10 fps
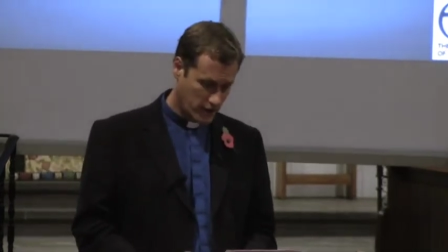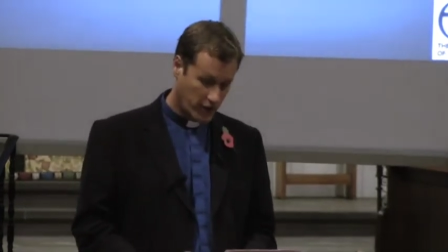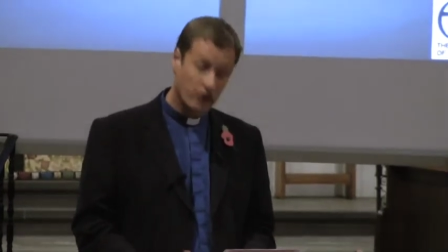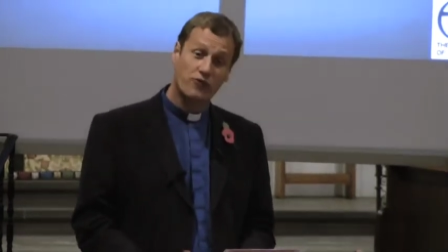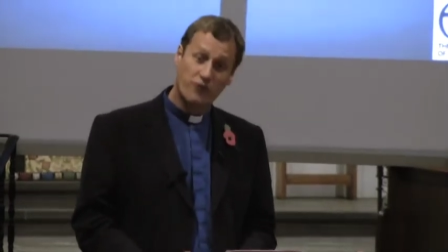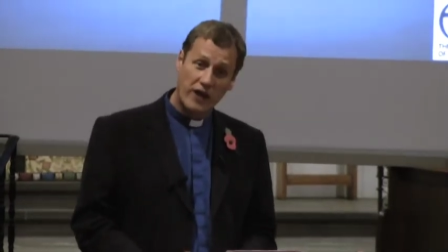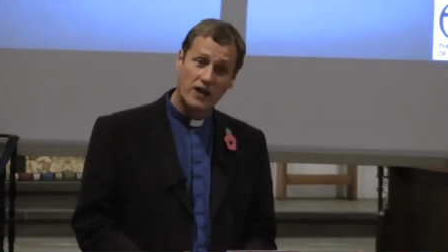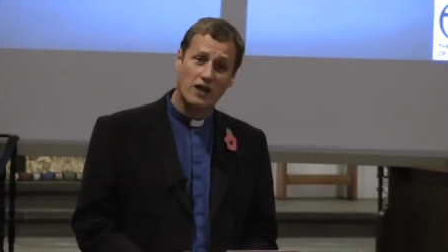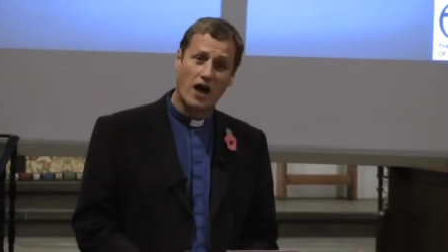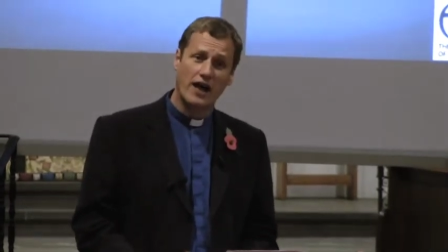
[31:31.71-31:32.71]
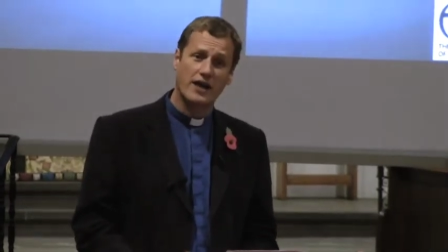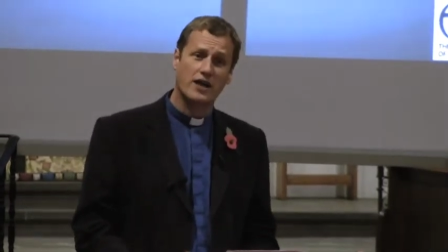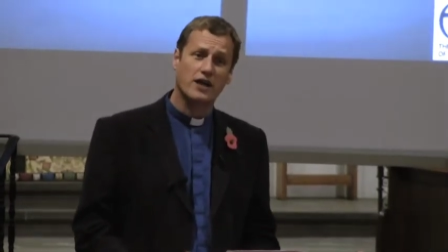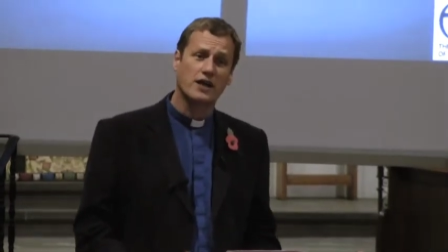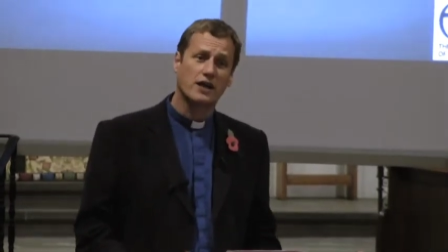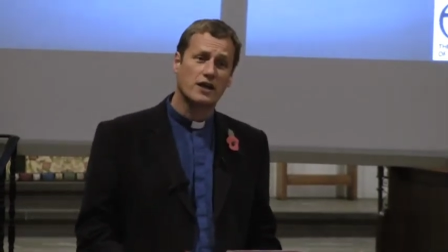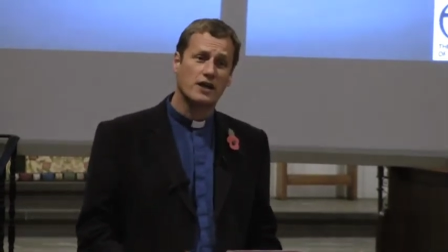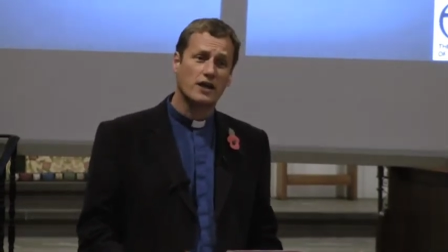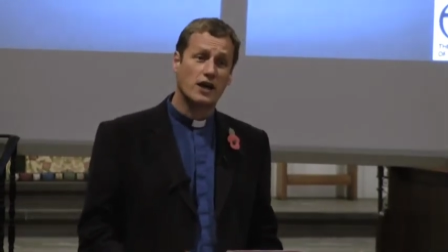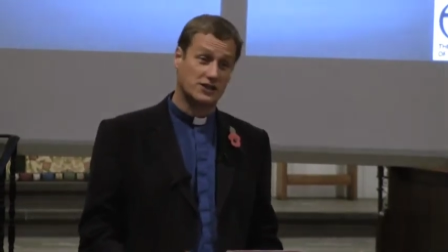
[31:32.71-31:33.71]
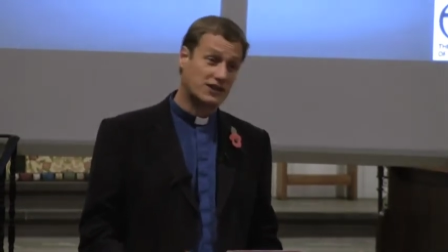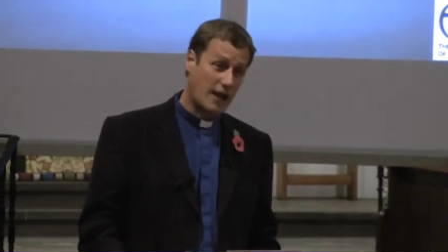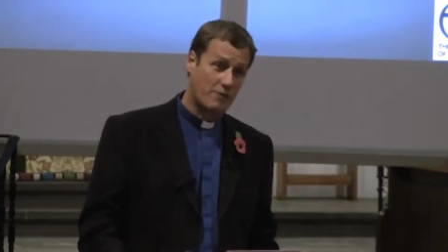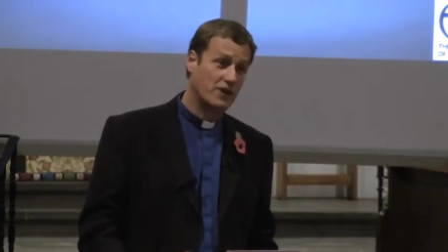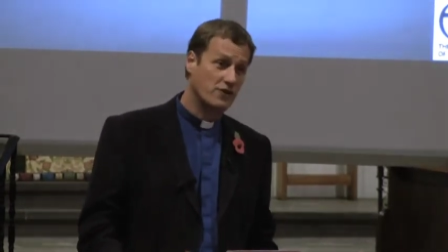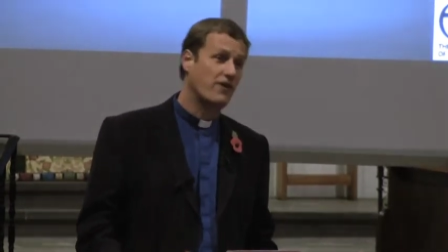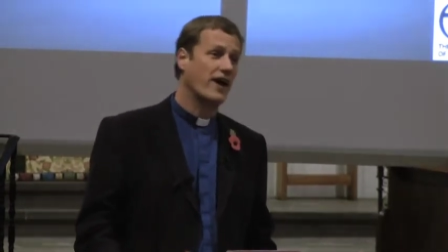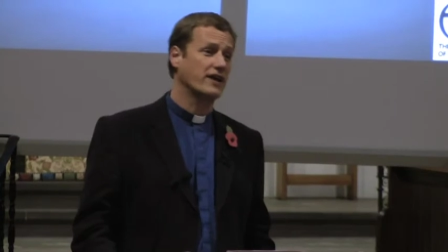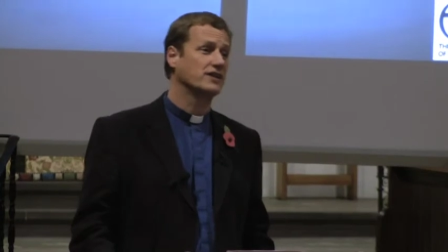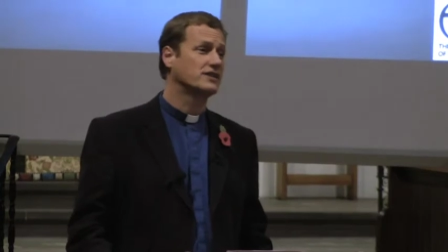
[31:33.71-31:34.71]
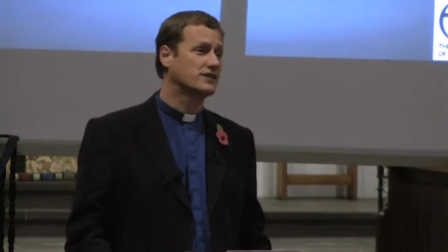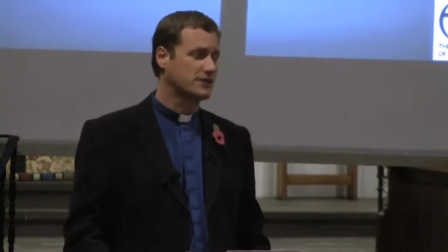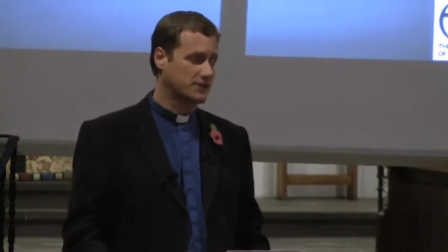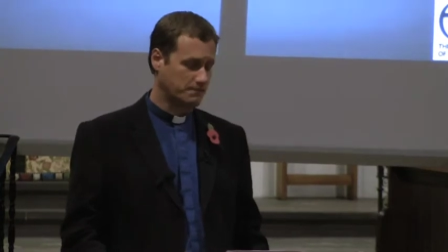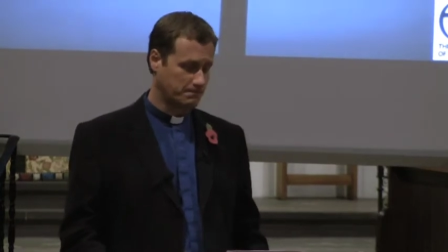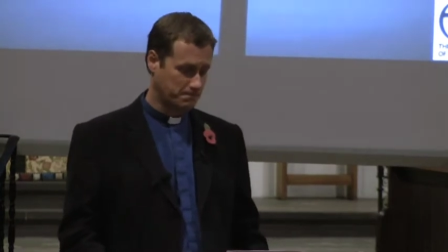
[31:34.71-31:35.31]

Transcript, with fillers: can feel like a slap in the face,